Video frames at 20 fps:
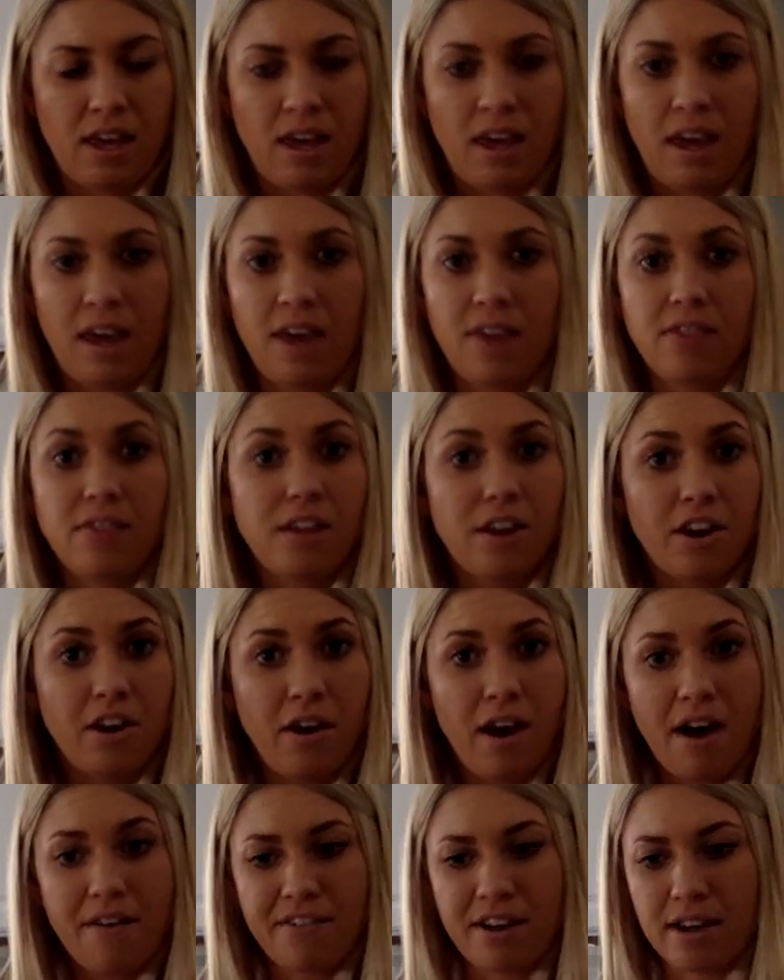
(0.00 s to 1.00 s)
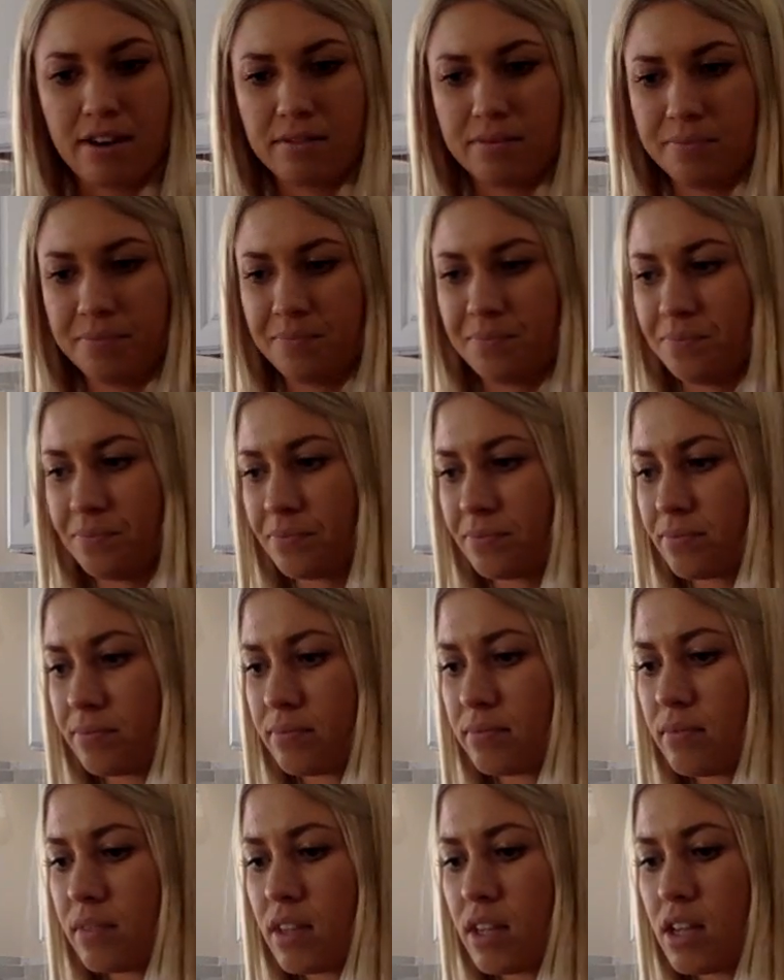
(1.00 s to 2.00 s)
And there you have it.
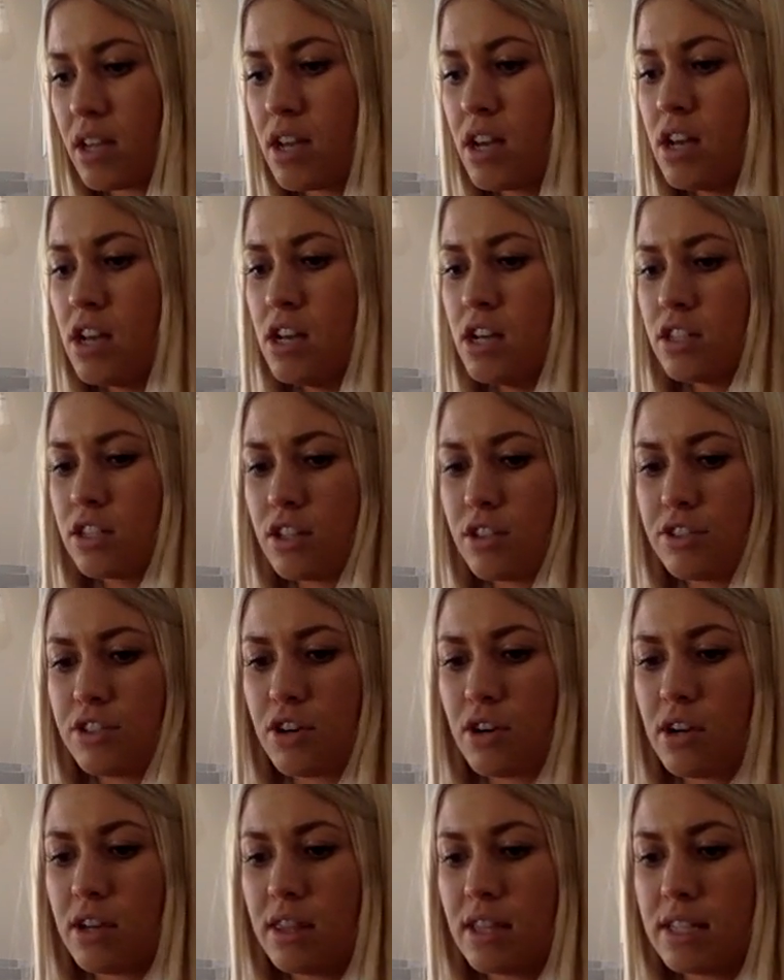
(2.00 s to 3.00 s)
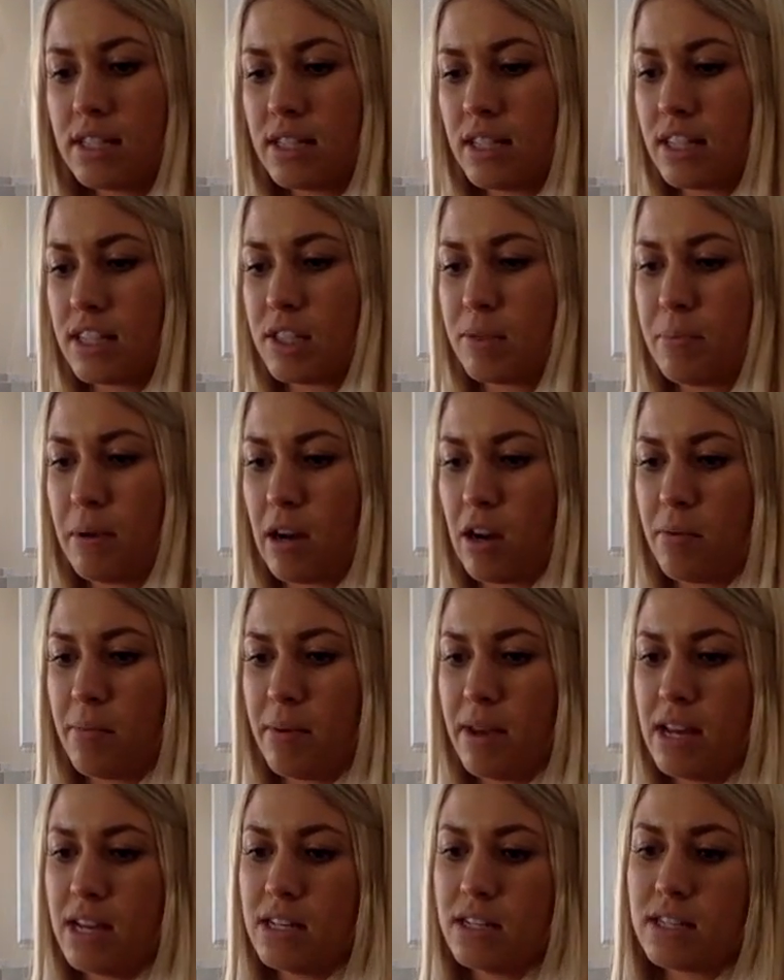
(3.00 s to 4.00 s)
So during this
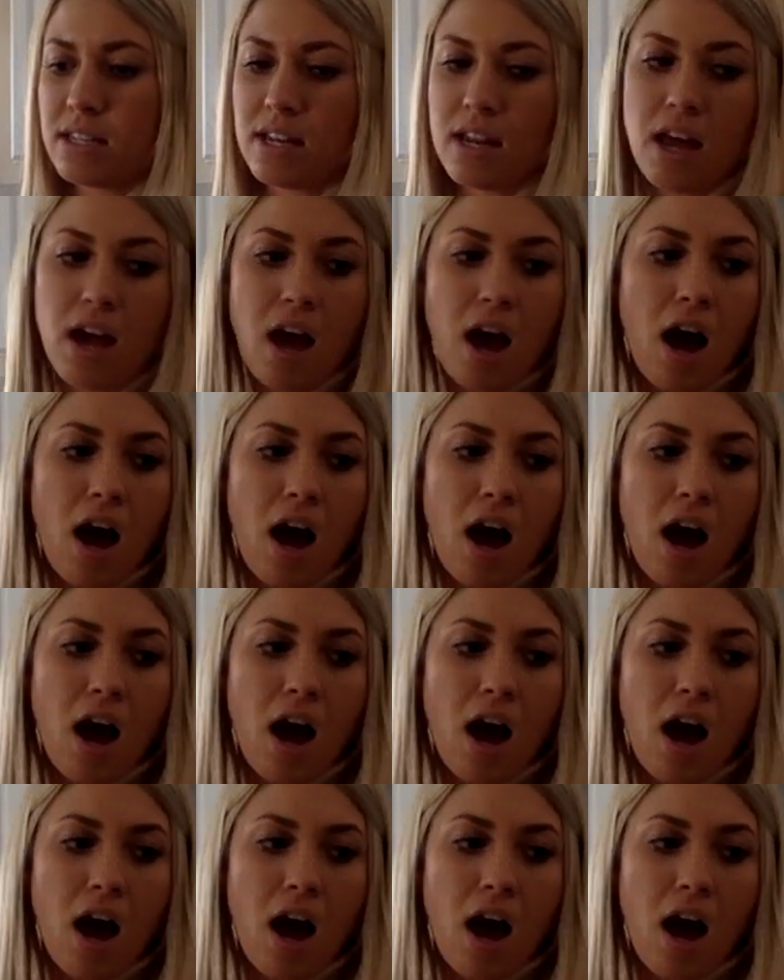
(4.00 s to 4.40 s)
experiment,